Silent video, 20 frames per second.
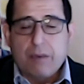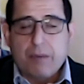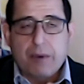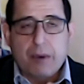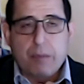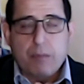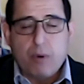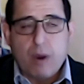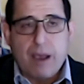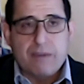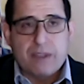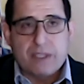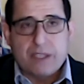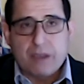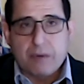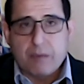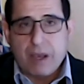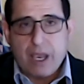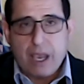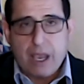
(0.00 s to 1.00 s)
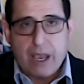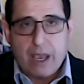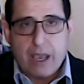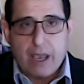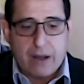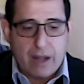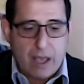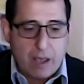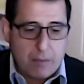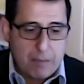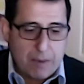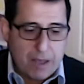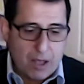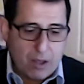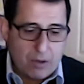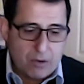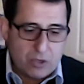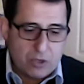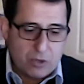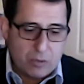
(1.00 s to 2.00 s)
privacy in my AI and
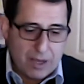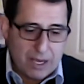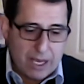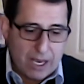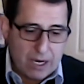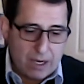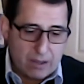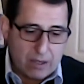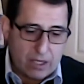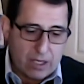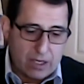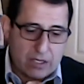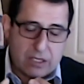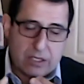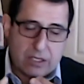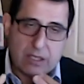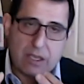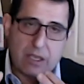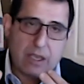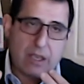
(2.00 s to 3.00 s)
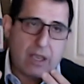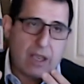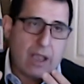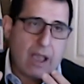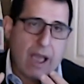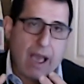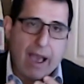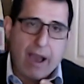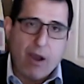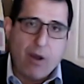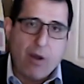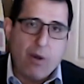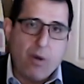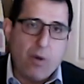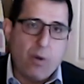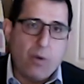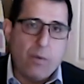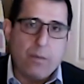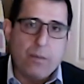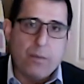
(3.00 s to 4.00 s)
ML to do my analytics.
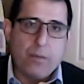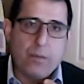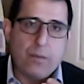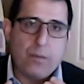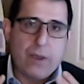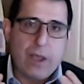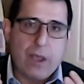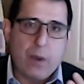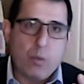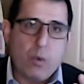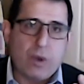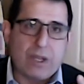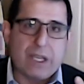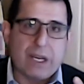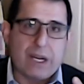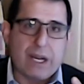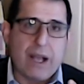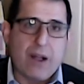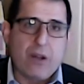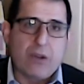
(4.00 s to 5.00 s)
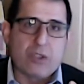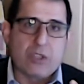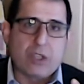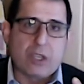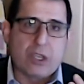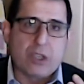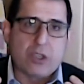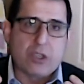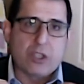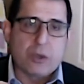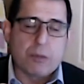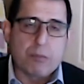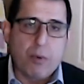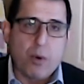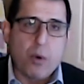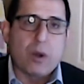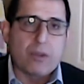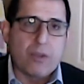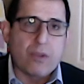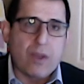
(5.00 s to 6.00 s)
How and what technology can
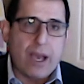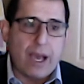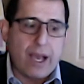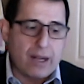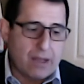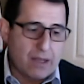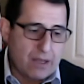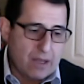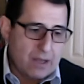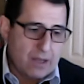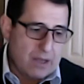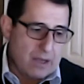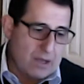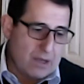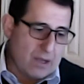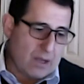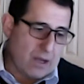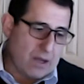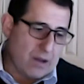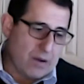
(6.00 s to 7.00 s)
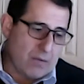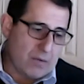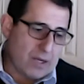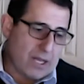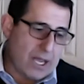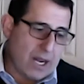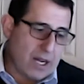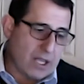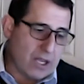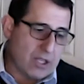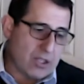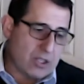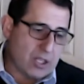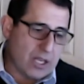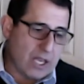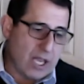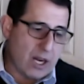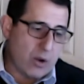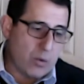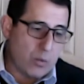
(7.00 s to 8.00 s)
support that? Can
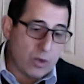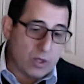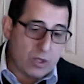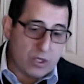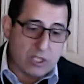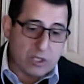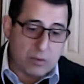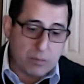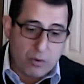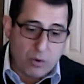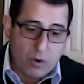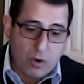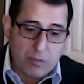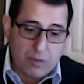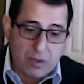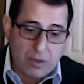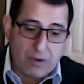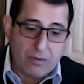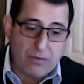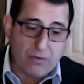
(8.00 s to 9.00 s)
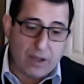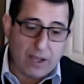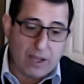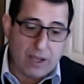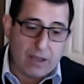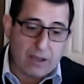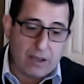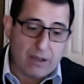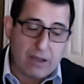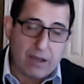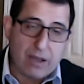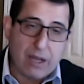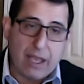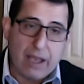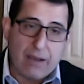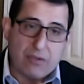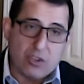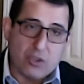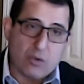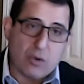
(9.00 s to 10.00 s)
it really support me if I need to
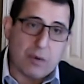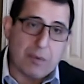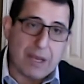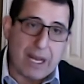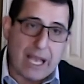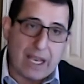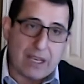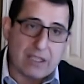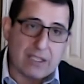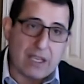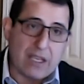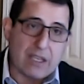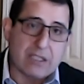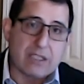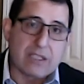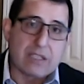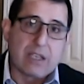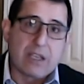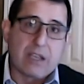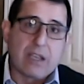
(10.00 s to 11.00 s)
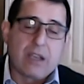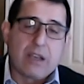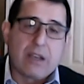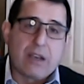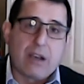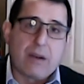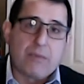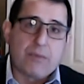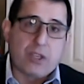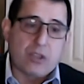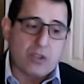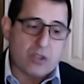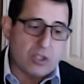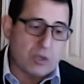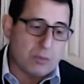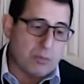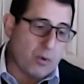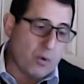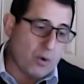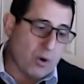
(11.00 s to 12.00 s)
have streaming access? Does it
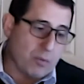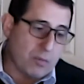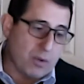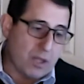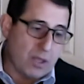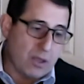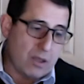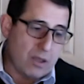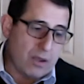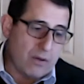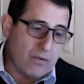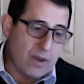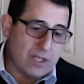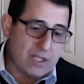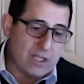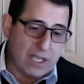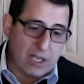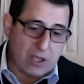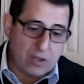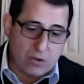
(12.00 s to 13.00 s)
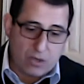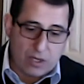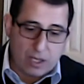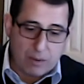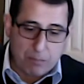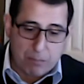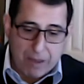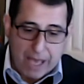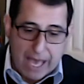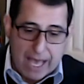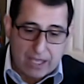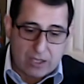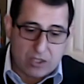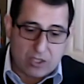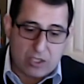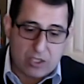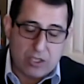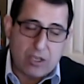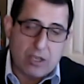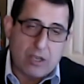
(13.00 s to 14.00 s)
support me if I take a look at batch?